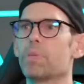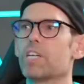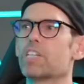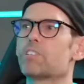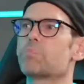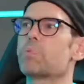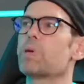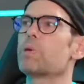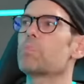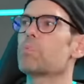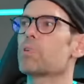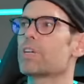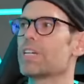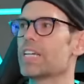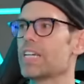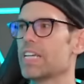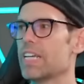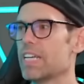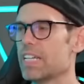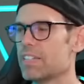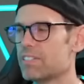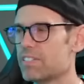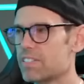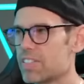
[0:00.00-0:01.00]
Because people
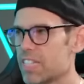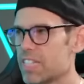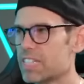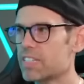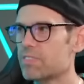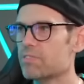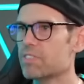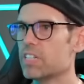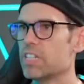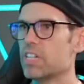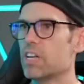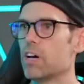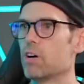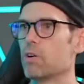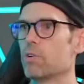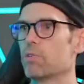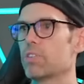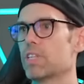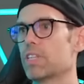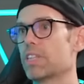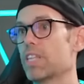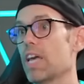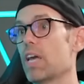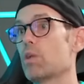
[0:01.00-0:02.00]
instinctively know
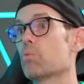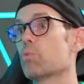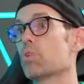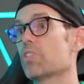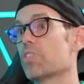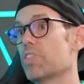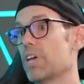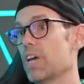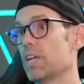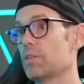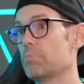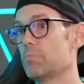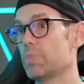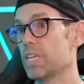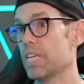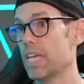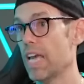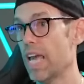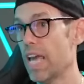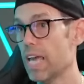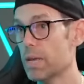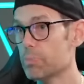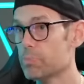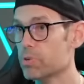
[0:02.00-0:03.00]
that they will then
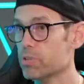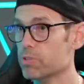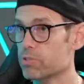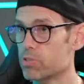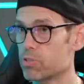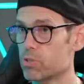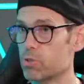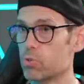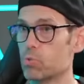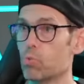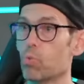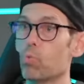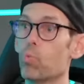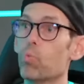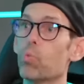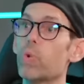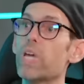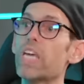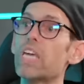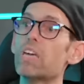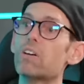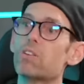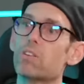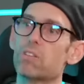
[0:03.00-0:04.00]
be able to
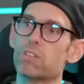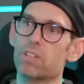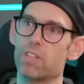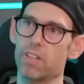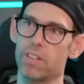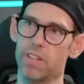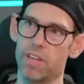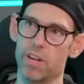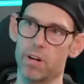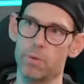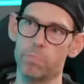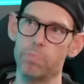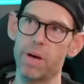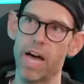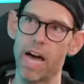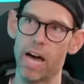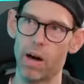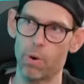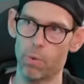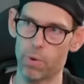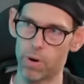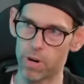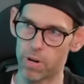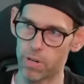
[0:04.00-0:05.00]
wield their
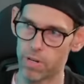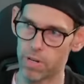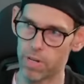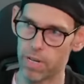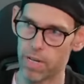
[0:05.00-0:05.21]
power.